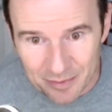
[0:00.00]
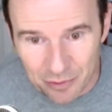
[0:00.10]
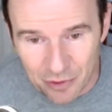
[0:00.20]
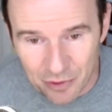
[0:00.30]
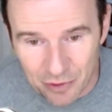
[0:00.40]

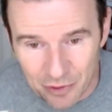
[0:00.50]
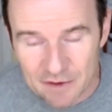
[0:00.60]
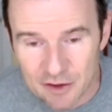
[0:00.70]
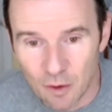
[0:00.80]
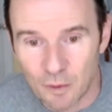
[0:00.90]
Brave
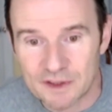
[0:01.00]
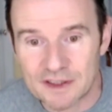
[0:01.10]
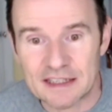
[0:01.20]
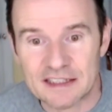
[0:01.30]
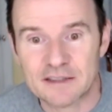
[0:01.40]
Soul was
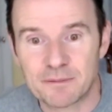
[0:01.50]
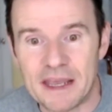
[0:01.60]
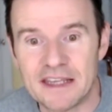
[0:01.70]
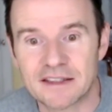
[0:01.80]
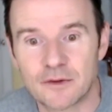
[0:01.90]
the
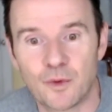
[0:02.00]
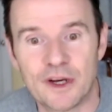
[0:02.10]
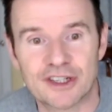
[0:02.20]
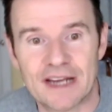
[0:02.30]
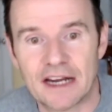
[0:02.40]
space in which it
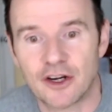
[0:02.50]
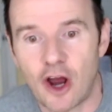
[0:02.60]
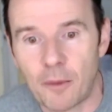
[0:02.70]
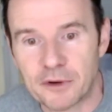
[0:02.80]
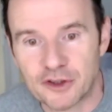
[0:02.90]
had an
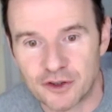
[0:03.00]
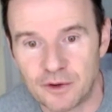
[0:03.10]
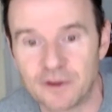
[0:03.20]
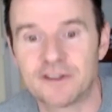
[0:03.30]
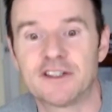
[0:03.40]
opportunity
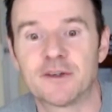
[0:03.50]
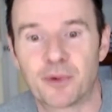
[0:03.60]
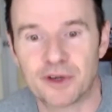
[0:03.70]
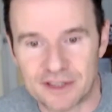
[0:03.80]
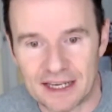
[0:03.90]
to
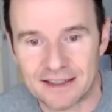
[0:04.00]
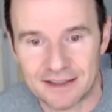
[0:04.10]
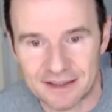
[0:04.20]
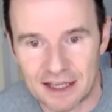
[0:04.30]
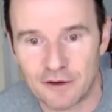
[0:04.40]
present
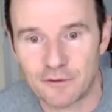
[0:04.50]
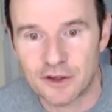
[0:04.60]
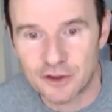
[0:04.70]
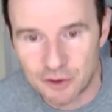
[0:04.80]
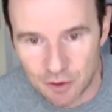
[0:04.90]
itself
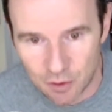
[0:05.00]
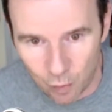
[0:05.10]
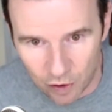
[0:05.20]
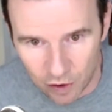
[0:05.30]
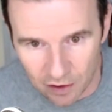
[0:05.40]
to the
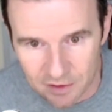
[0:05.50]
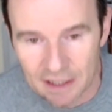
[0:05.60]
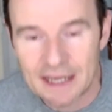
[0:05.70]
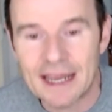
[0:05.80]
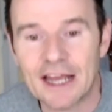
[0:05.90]
world,
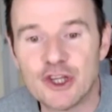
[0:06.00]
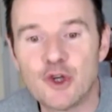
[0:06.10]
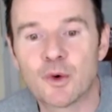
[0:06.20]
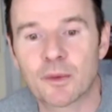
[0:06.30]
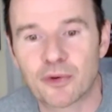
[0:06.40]
and
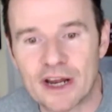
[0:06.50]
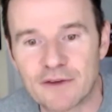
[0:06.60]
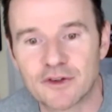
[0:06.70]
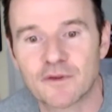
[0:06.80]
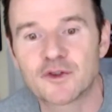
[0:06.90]
you were
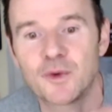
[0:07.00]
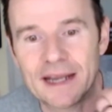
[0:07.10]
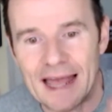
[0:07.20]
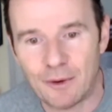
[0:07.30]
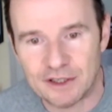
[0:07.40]
brave enough to
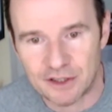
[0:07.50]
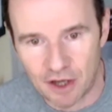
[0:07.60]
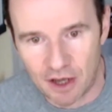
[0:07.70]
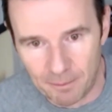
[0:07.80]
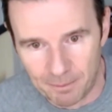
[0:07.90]
allow it to come.